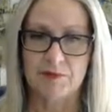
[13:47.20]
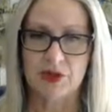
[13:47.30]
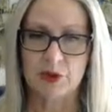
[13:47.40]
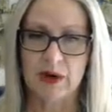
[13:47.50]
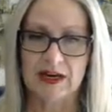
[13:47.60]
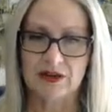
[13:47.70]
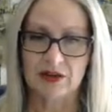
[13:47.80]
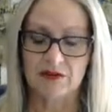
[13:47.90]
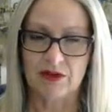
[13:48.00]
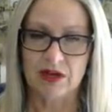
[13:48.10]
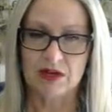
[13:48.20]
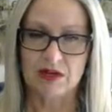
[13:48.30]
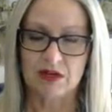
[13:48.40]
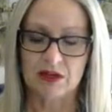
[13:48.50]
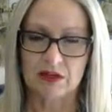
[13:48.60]
between
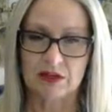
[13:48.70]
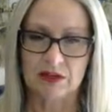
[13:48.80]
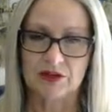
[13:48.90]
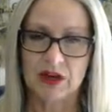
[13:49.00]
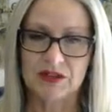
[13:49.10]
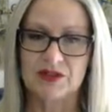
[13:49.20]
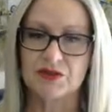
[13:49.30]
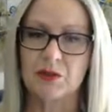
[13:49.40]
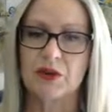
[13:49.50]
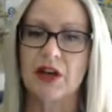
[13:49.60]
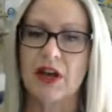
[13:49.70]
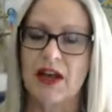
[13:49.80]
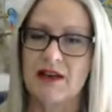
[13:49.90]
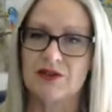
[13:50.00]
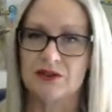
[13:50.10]
the Australian distributor
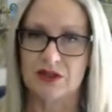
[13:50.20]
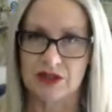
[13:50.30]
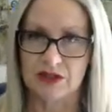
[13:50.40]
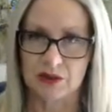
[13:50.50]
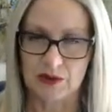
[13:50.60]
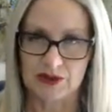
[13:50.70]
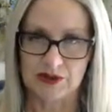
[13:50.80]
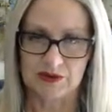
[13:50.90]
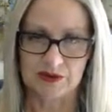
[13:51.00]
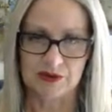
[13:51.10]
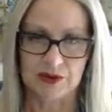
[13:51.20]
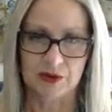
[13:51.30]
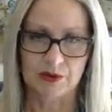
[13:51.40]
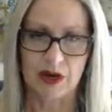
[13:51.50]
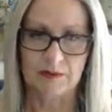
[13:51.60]
and the US
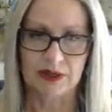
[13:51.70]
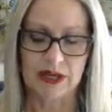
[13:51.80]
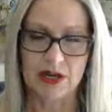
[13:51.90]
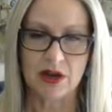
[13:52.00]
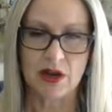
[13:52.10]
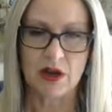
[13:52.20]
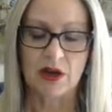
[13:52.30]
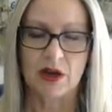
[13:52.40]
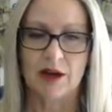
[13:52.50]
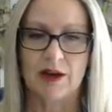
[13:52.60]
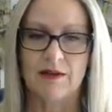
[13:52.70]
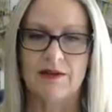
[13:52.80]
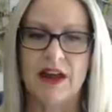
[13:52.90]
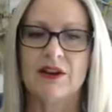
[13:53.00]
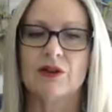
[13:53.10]
surgical company.
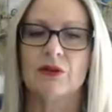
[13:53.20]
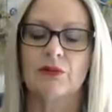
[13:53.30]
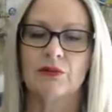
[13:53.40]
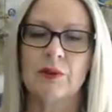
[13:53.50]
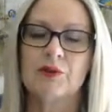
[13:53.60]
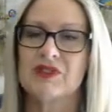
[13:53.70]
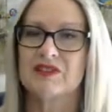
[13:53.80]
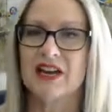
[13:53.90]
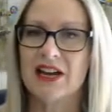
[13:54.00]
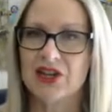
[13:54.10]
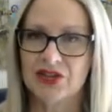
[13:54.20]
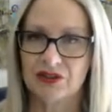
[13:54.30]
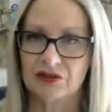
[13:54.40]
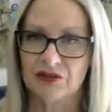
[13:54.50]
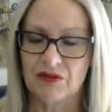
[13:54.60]
That
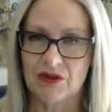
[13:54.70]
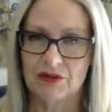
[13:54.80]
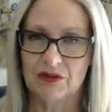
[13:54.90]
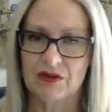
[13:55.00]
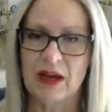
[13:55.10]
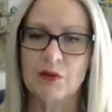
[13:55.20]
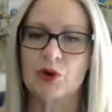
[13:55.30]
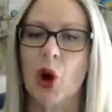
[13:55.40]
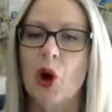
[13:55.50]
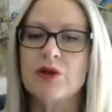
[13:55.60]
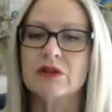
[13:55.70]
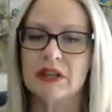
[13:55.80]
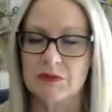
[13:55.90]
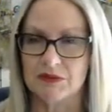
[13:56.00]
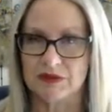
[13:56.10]
representation that they would
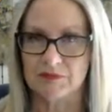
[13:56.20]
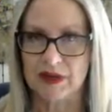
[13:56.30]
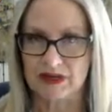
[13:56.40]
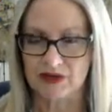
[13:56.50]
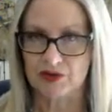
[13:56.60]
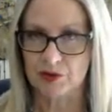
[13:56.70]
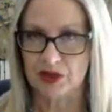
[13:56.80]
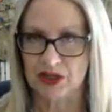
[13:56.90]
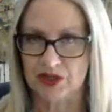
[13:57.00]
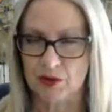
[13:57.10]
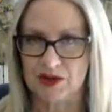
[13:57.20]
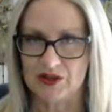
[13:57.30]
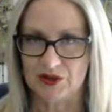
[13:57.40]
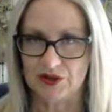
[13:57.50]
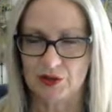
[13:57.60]
only be distributing
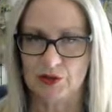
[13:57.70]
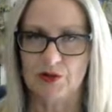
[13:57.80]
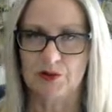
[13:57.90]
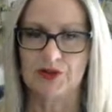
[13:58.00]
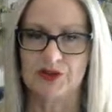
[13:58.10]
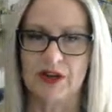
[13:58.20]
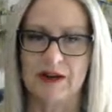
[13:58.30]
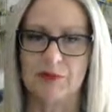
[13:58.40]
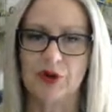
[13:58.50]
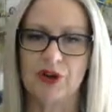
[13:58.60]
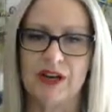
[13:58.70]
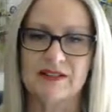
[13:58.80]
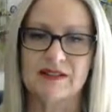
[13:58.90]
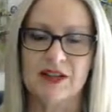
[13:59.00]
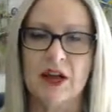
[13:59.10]
US surgical courts
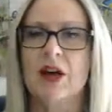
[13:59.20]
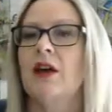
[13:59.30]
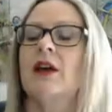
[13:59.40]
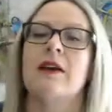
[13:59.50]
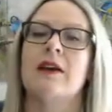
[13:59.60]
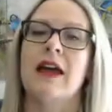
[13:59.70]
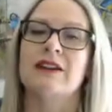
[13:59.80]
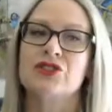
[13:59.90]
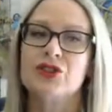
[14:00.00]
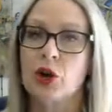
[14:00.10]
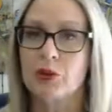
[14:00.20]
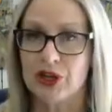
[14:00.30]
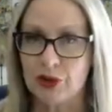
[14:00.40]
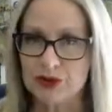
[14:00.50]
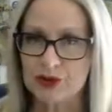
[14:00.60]
products and
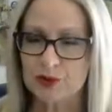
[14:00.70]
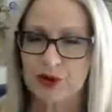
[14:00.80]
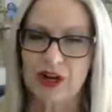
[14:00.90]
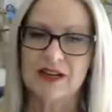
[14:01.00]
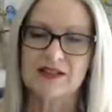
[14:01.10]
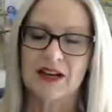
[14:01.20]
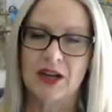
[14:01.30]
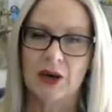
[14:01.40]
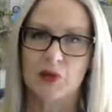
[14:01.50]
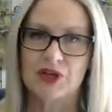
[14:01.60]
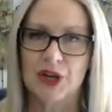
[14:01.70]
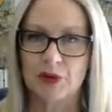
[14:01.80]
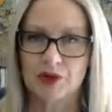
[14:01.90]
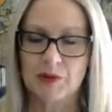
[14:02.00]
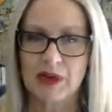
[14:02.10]
nobody else's products was
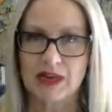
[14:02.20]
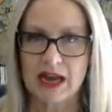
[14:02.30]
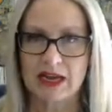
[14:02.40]
held to be